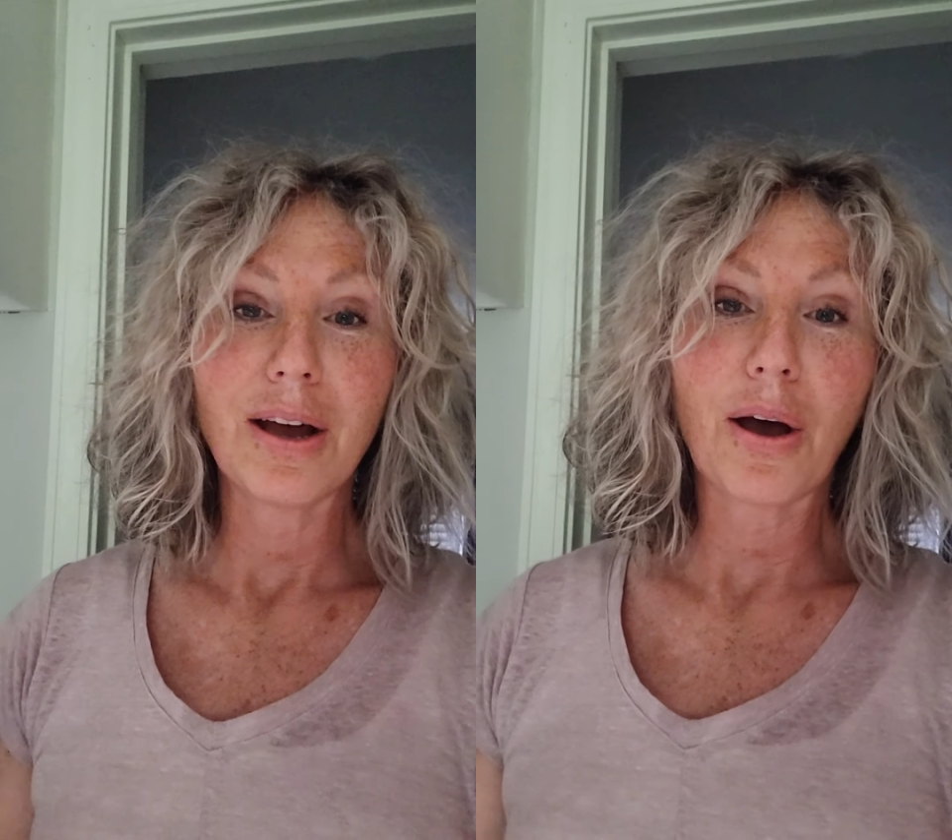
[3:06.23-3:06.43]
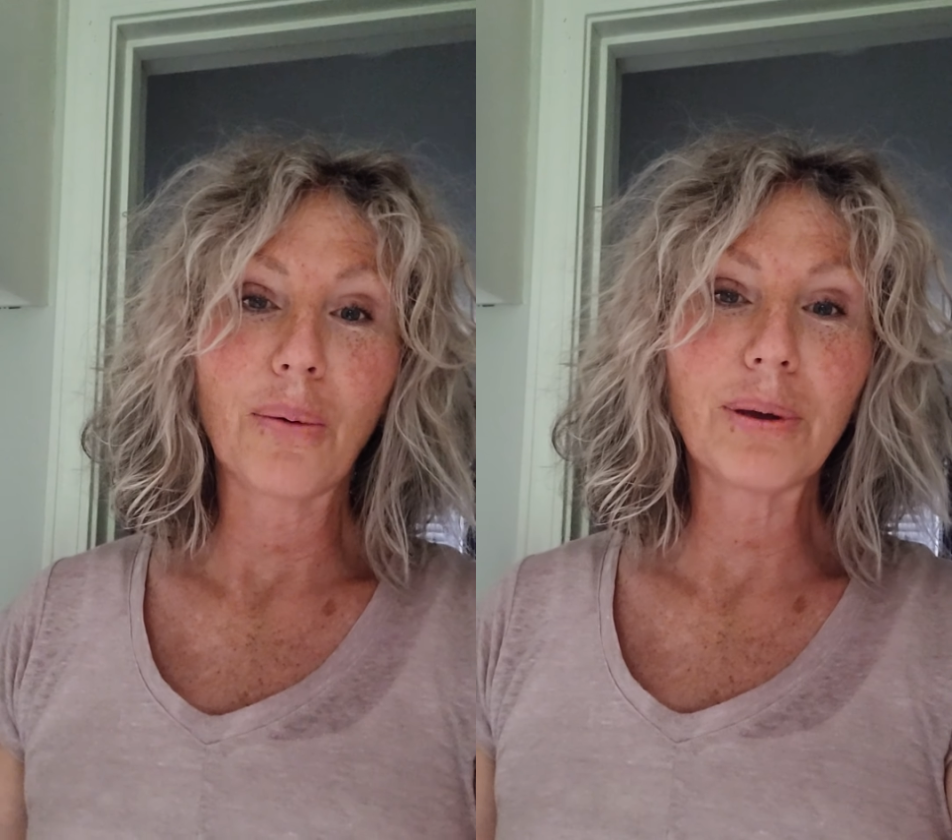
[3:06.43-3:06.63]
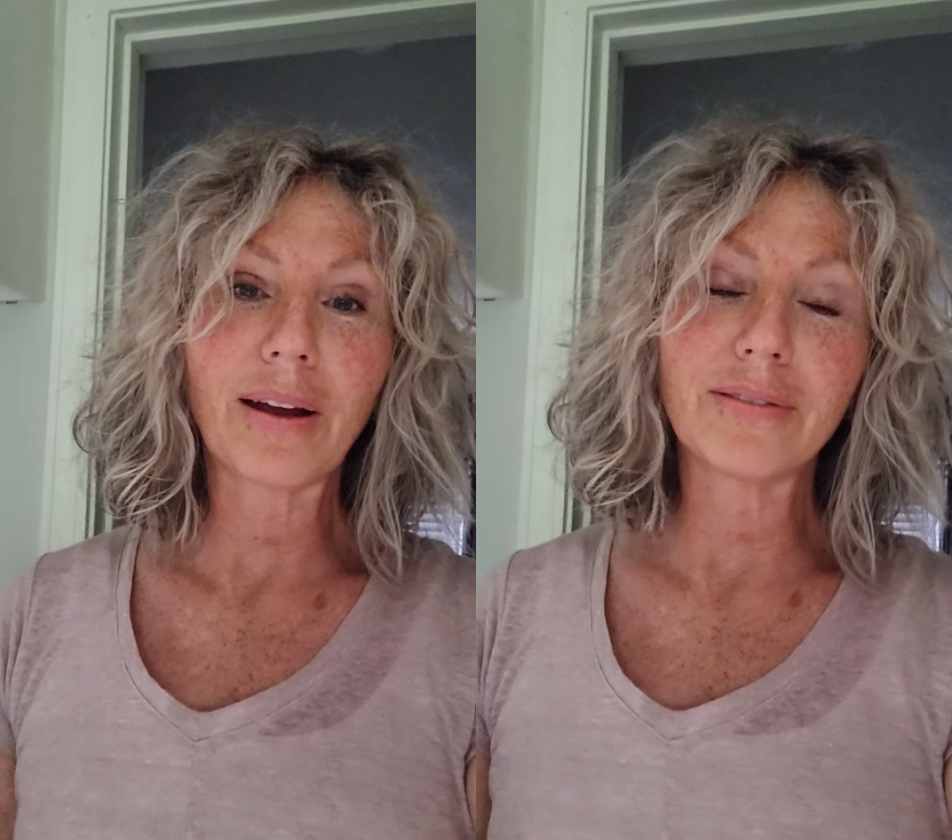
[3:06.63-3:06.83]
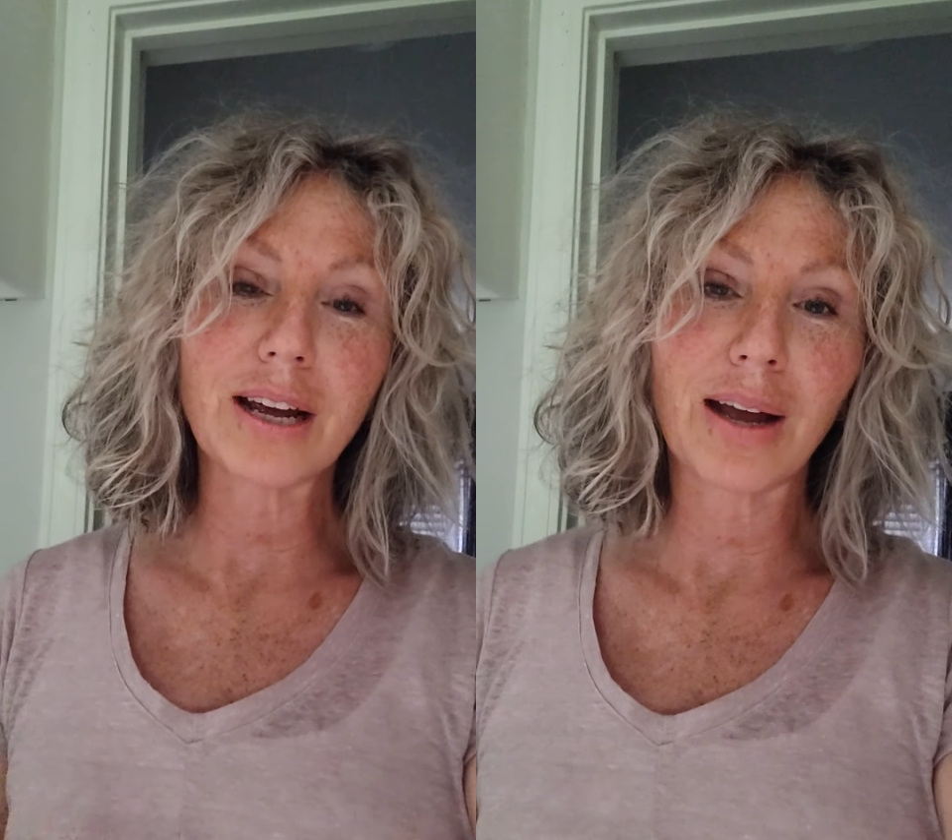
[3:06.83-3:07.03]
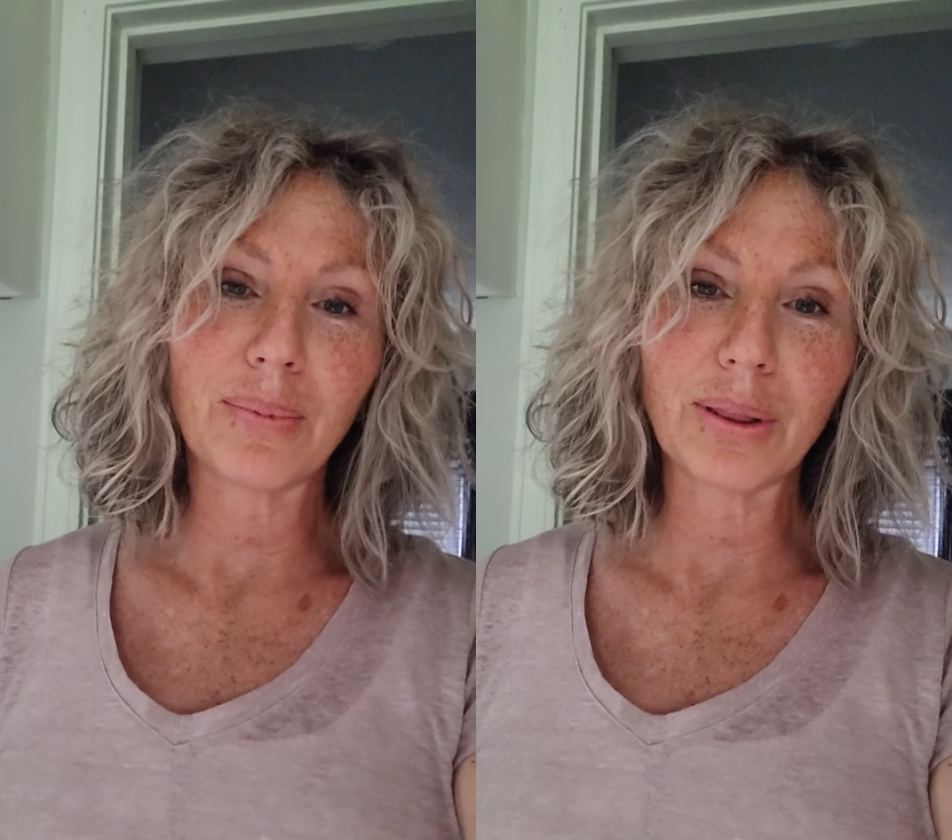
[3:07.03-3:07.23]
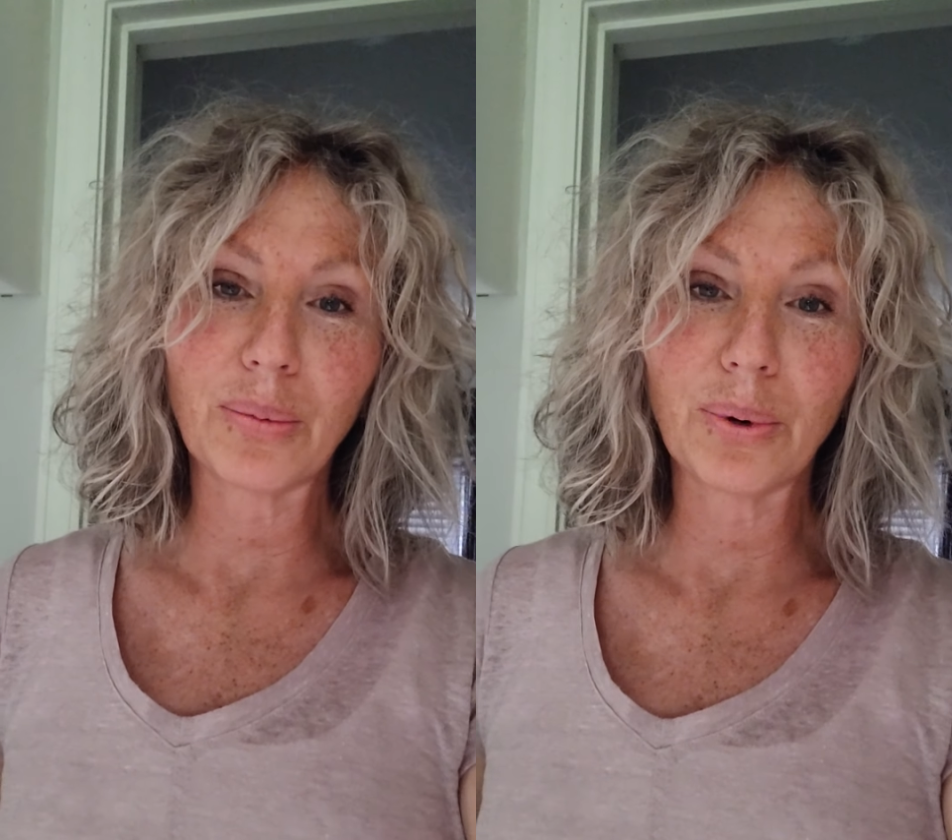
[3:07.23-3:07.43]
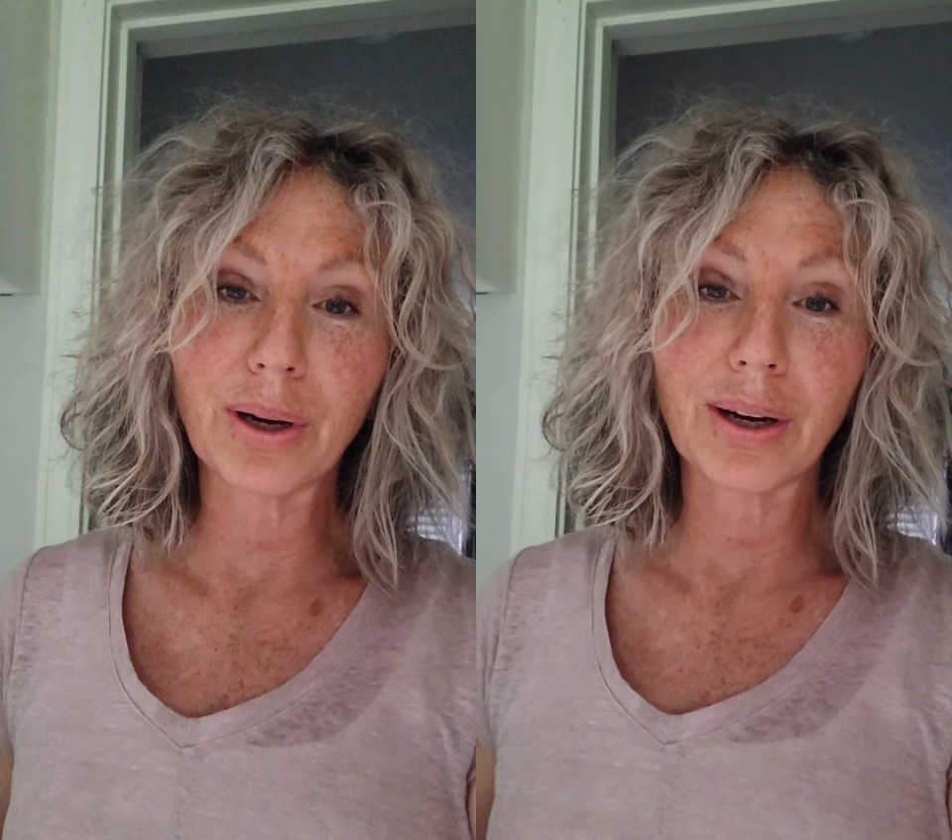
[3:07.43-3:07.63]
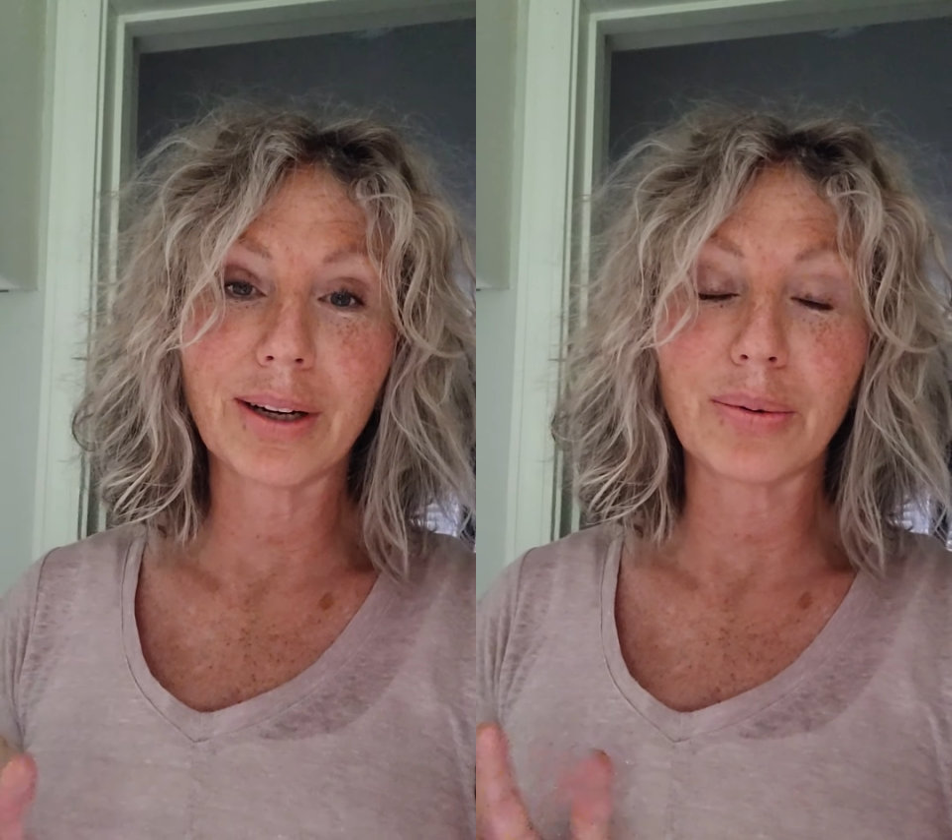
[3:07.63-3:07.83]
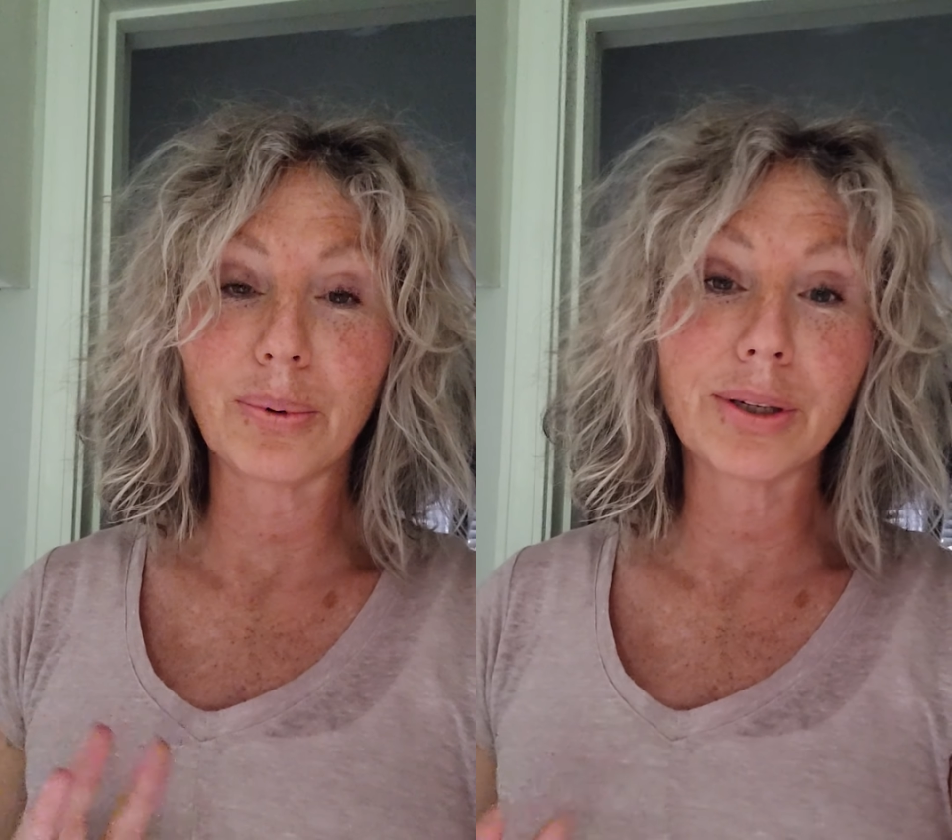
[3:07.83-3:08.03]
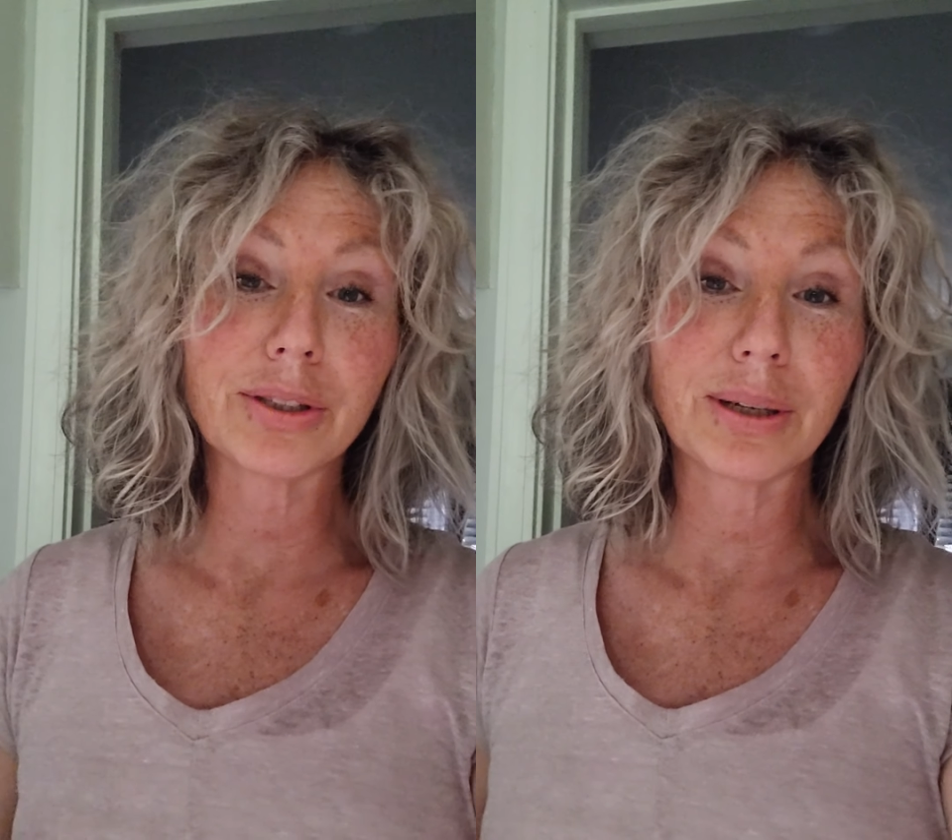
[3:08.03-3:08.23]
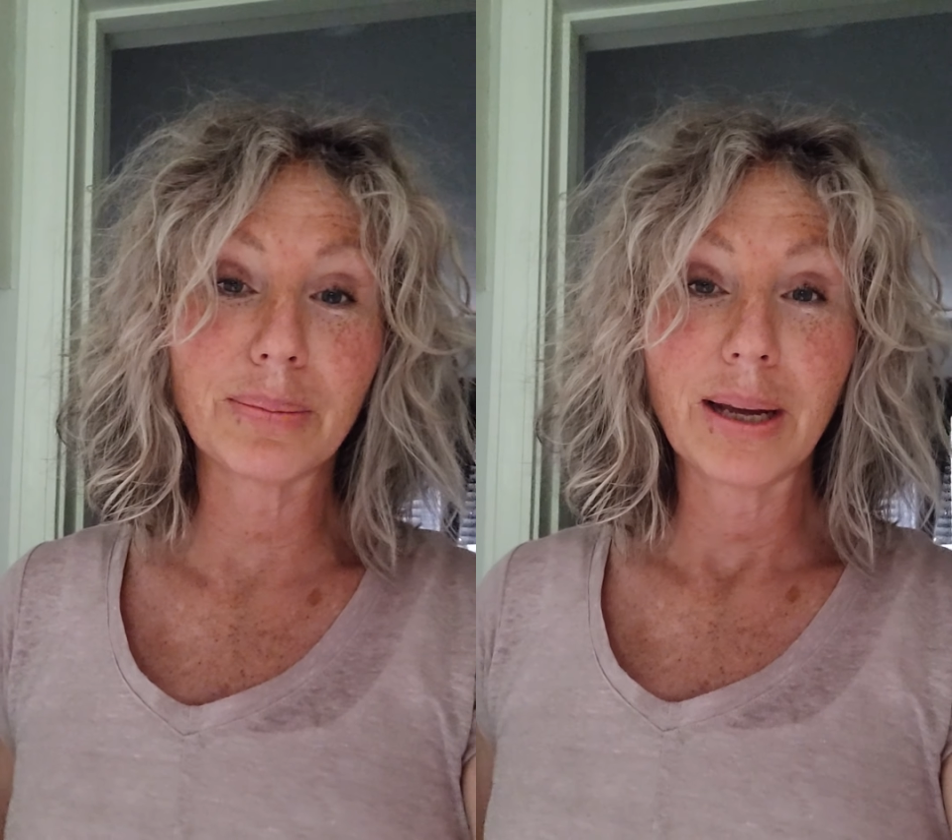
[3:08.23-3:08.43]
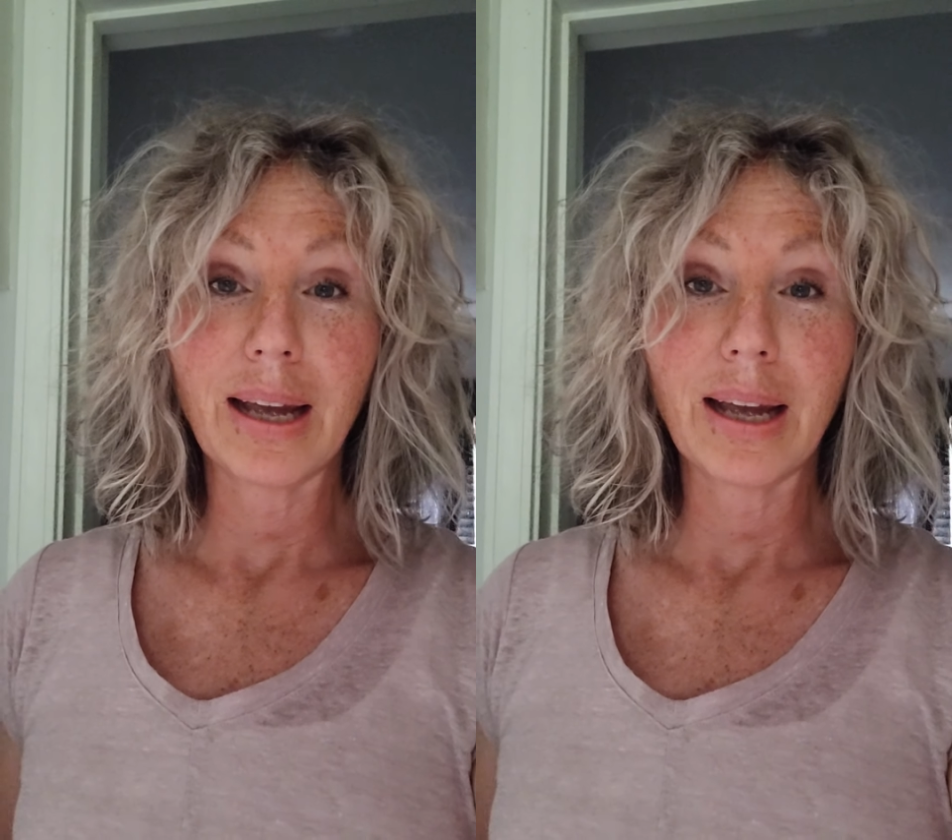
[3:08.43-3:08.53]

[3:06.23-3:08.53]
hope you have time in the word and worship